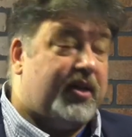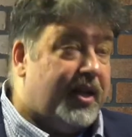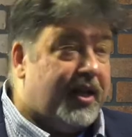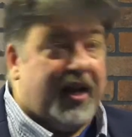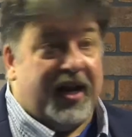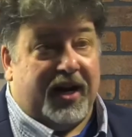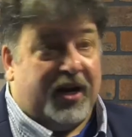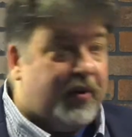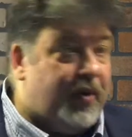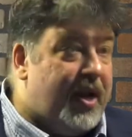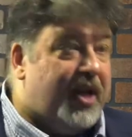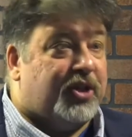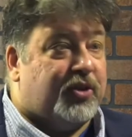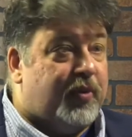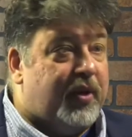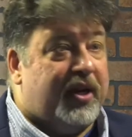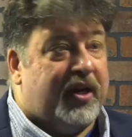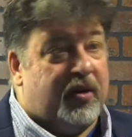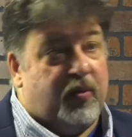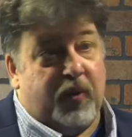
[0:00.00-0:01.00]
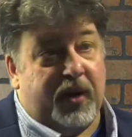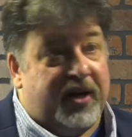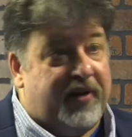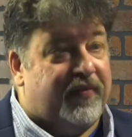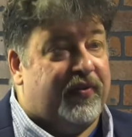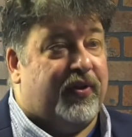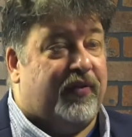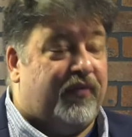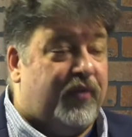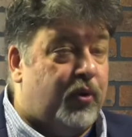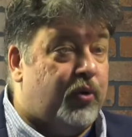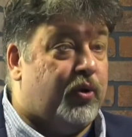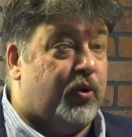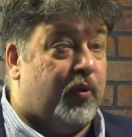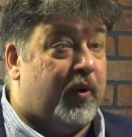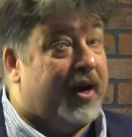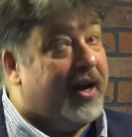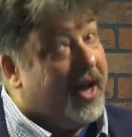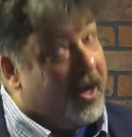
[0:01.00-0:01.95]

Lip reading: They kind of graduated and waited for the phone to ring.